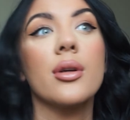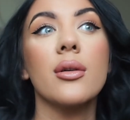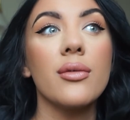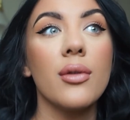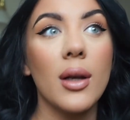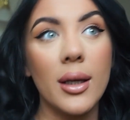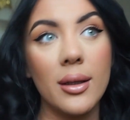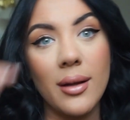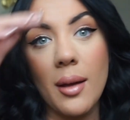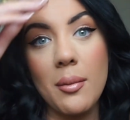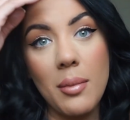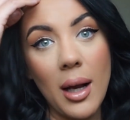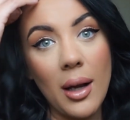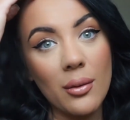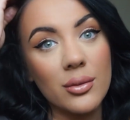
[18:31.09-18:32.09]
for like
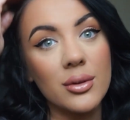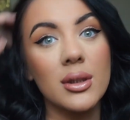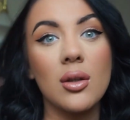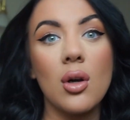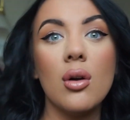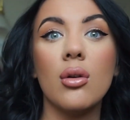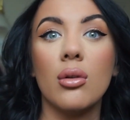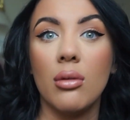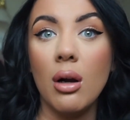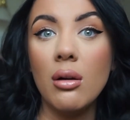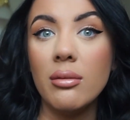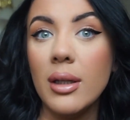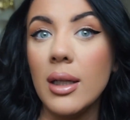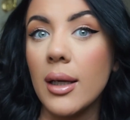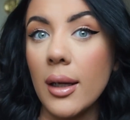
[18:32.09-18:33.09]
£10. You can't go wrong,
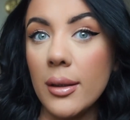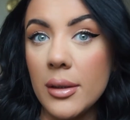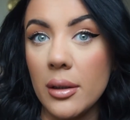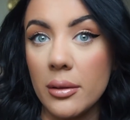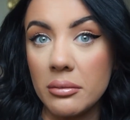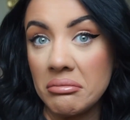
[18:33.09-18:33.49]
really, can you?